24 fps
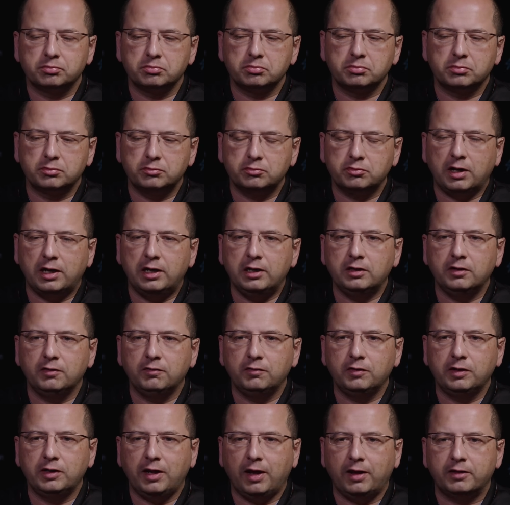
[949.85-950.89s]

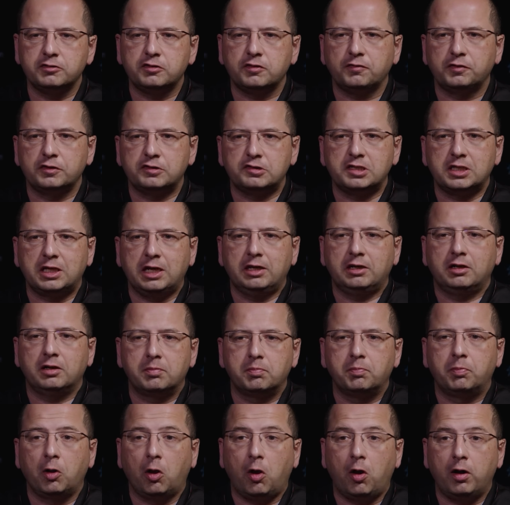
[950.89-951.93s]
relatively
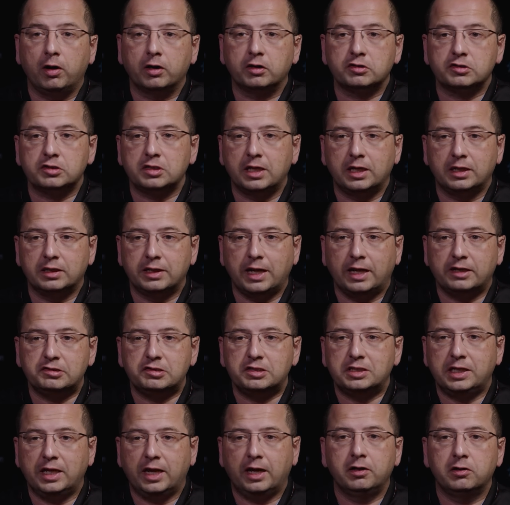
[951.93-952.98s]
unsophisticated blogs, and that's
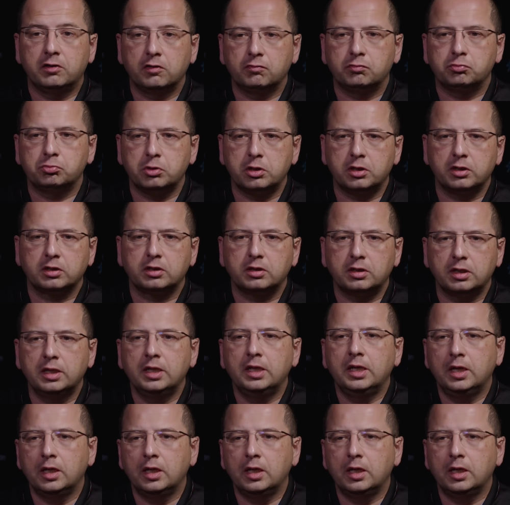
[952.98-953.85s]
the end of work.